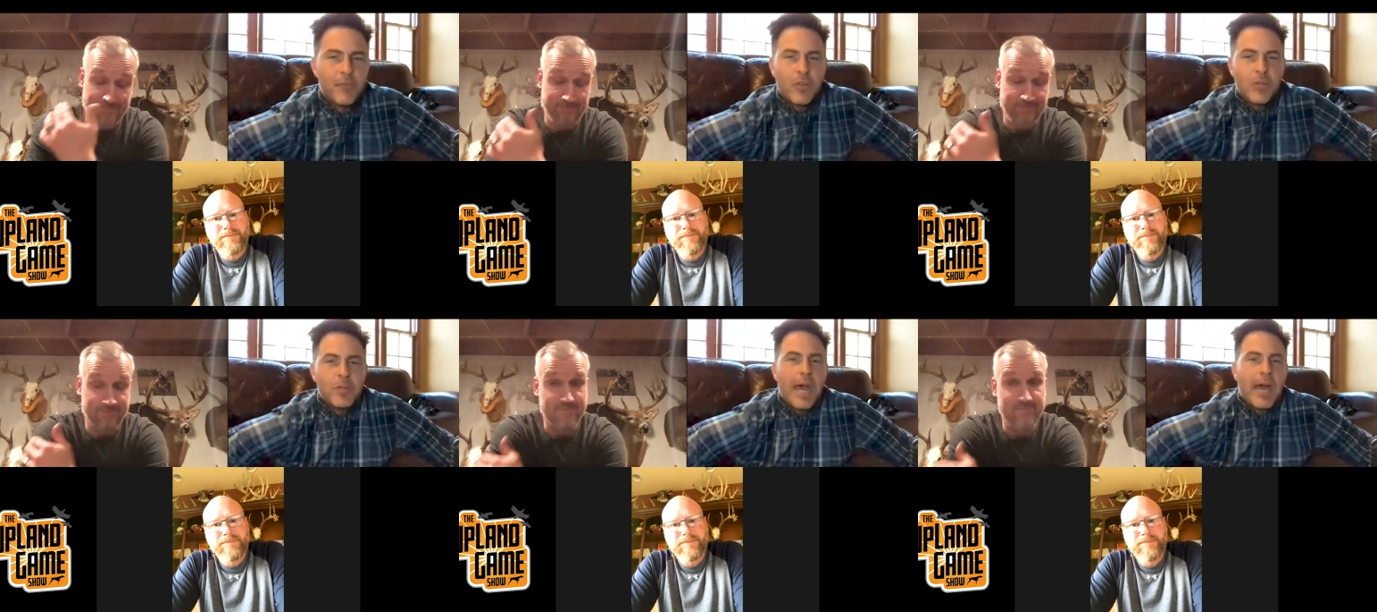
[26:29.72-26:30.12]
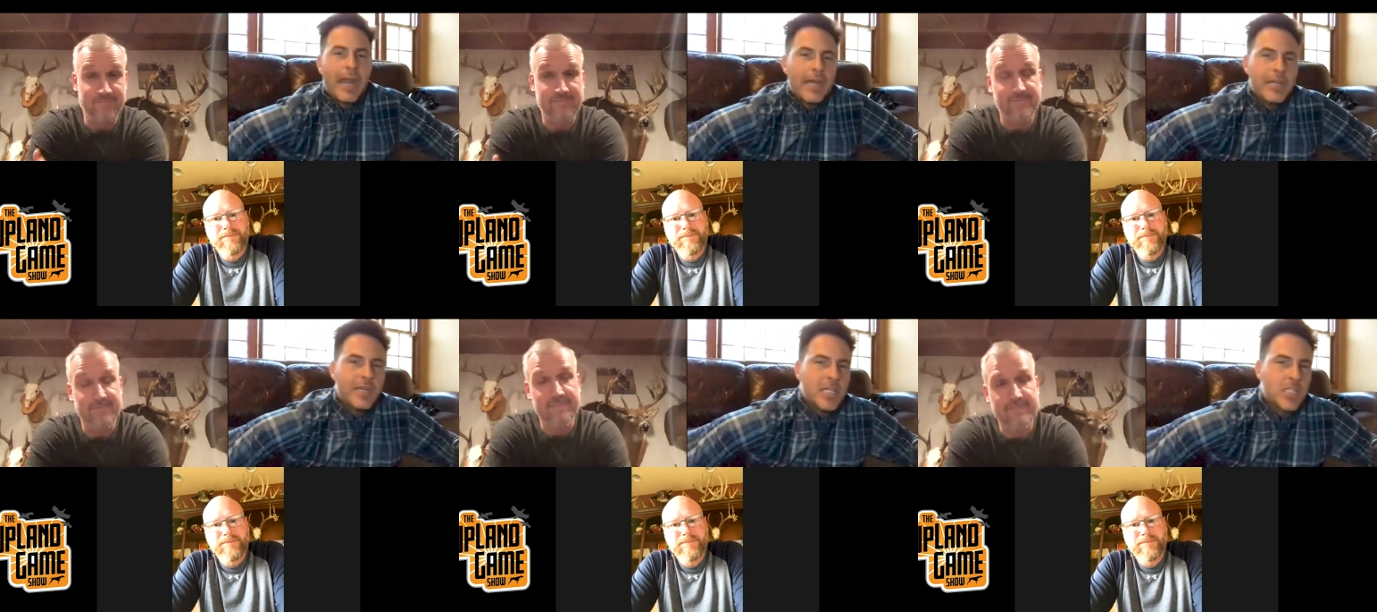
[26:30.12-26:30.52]
Speaker 1: if you've got
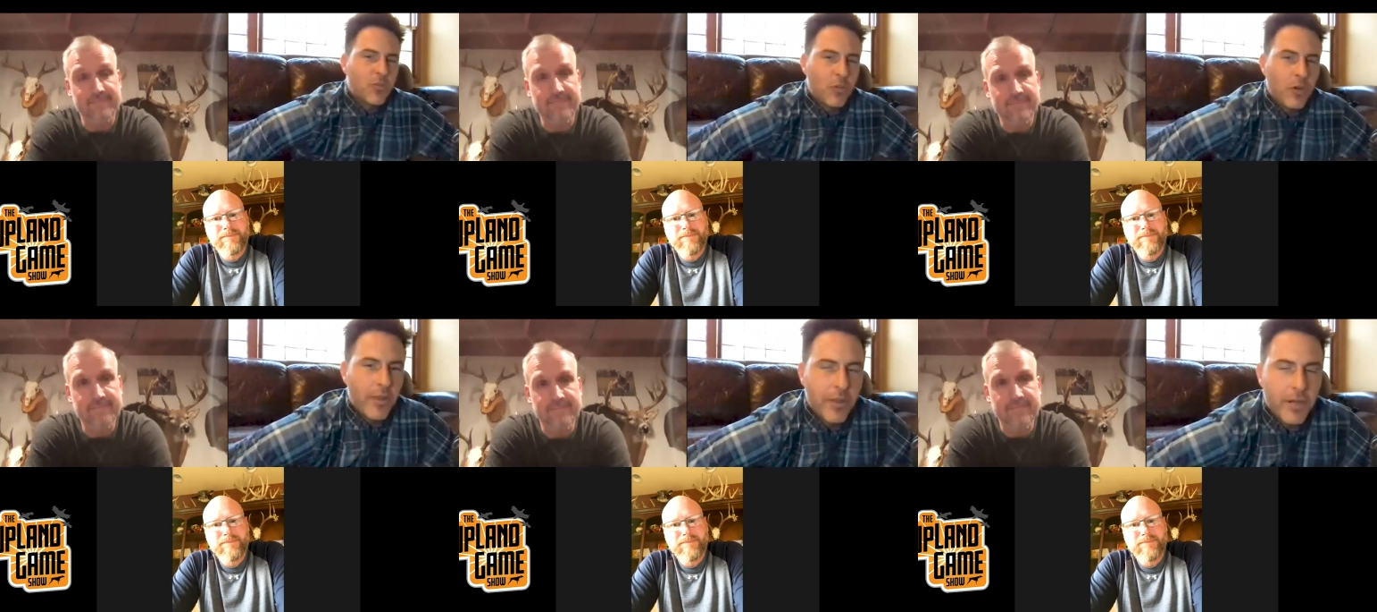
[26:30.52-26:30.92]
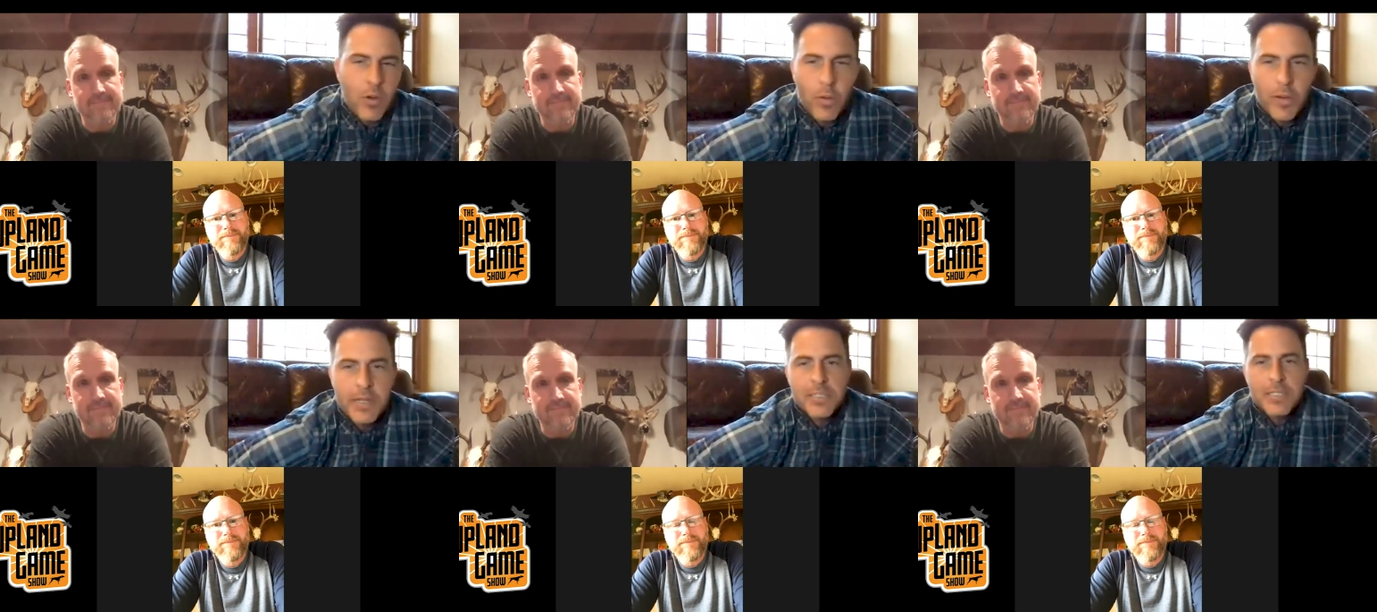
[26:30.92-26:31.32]
ideas for other
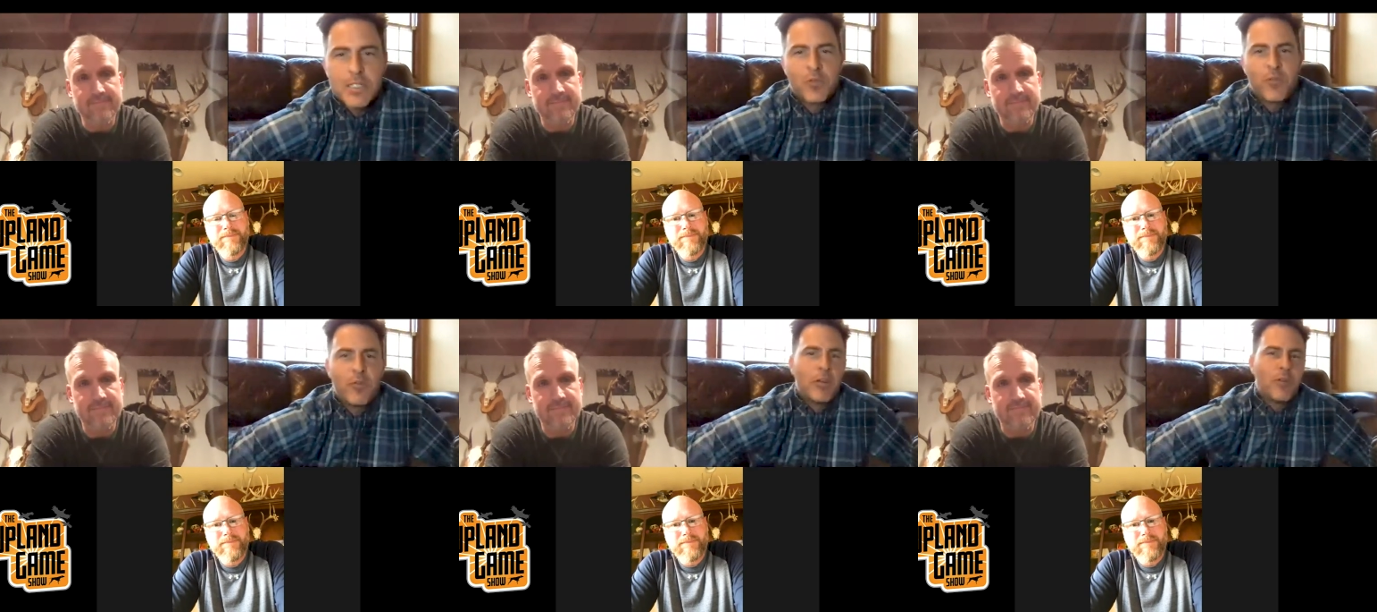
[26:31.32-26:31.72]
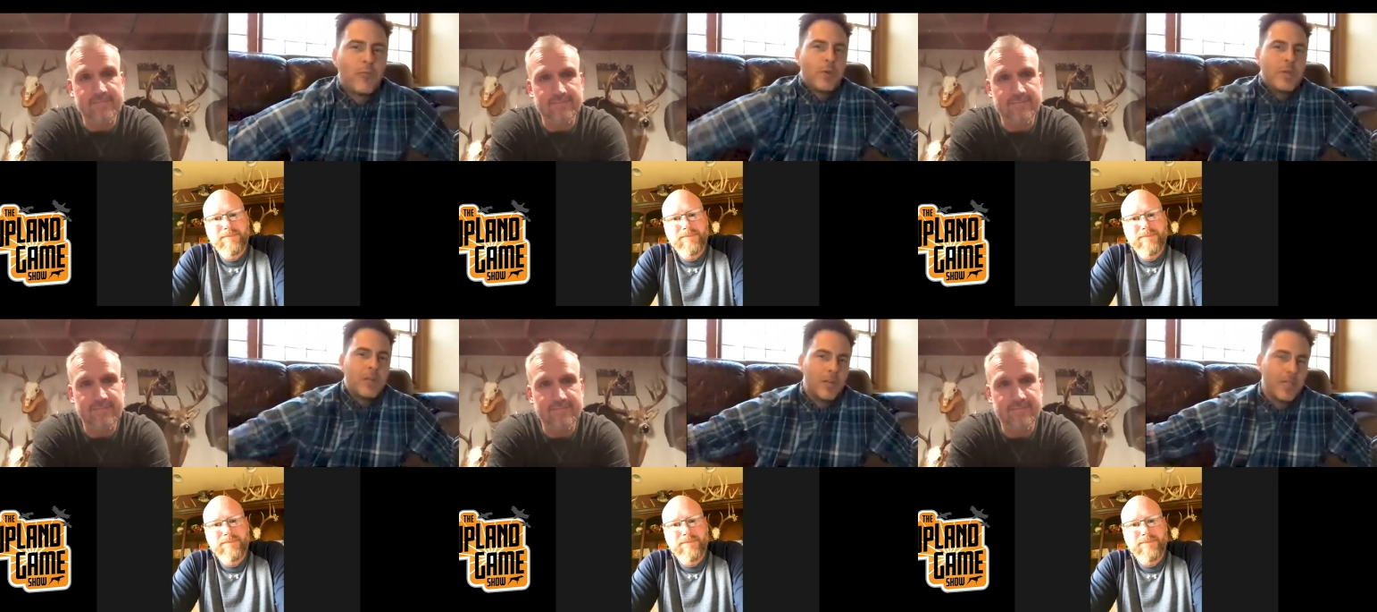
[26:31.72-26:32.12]
questions, feel free
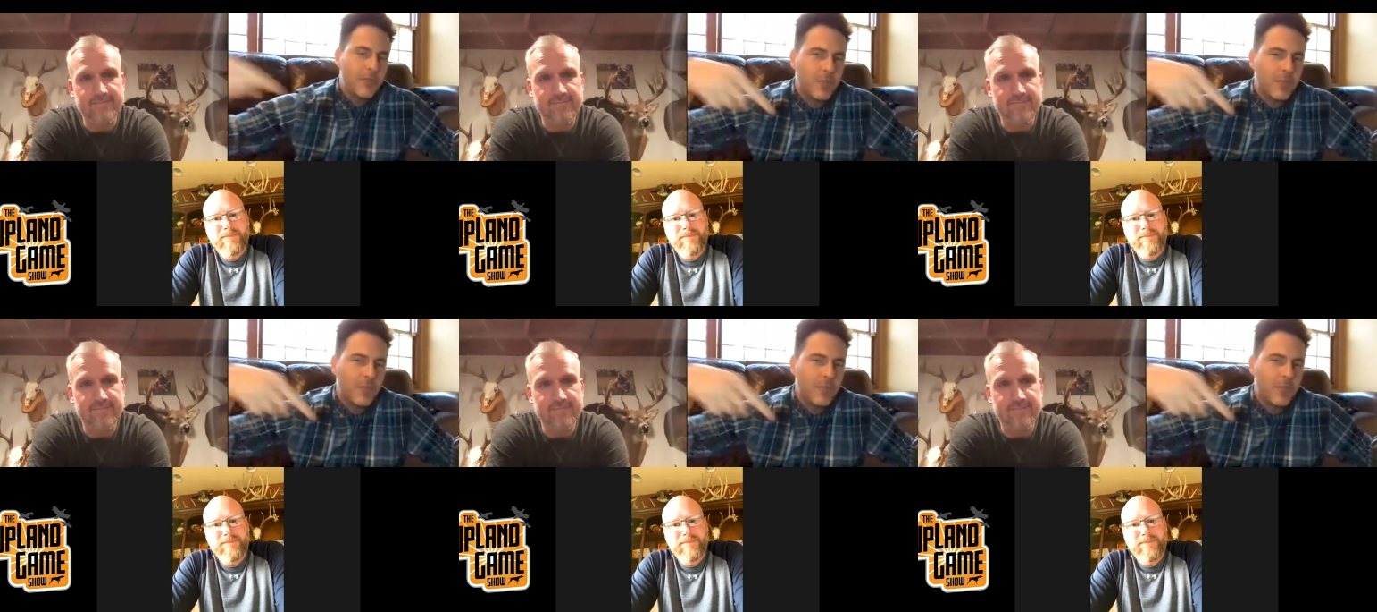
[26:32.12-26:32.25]
to leave